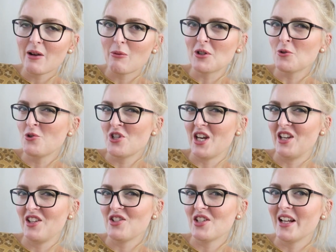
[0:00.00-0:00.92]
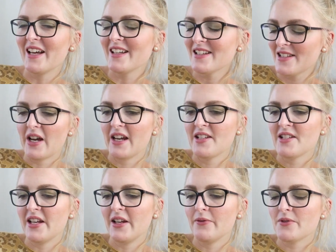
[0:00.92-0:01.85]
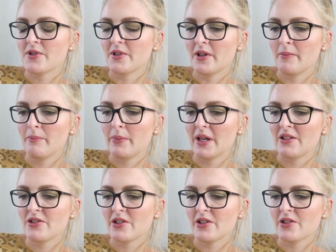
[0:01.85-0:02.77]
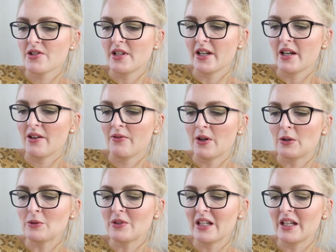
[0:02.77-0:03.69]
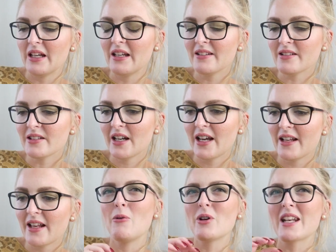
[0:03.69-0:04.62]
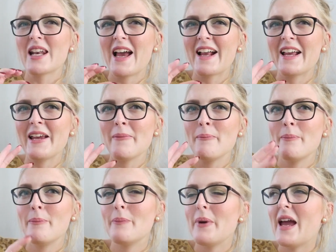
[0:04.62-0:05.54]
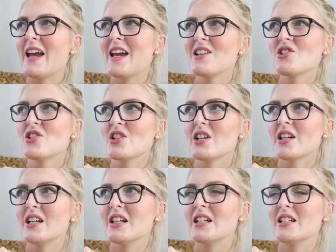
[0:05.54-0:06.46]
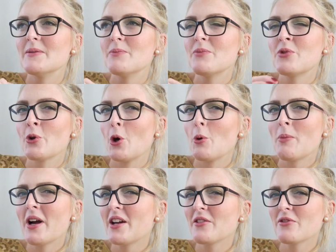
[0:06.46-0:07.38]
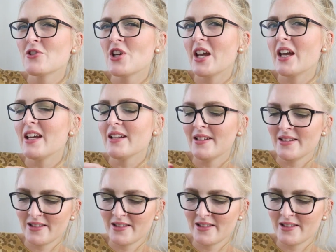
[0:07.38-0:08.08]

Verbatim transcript: I want to change that. I saved some pictures that I found on the internet, and I want like a beige taupe kind of shade.